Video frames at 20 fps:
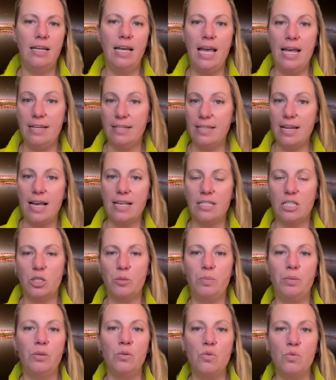and
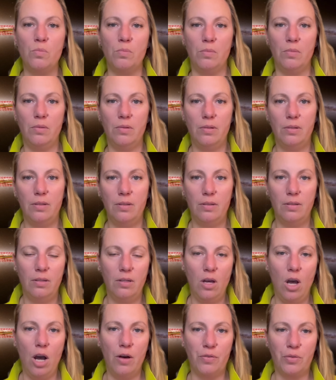dust plume
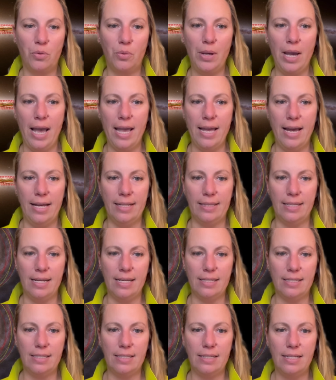of 3I
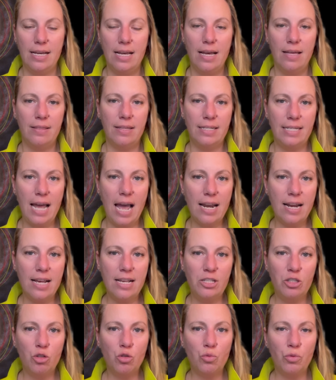Atlas. The data
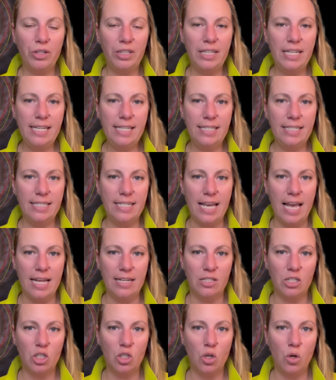isn't released
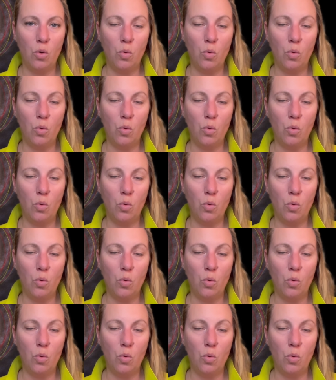yet, so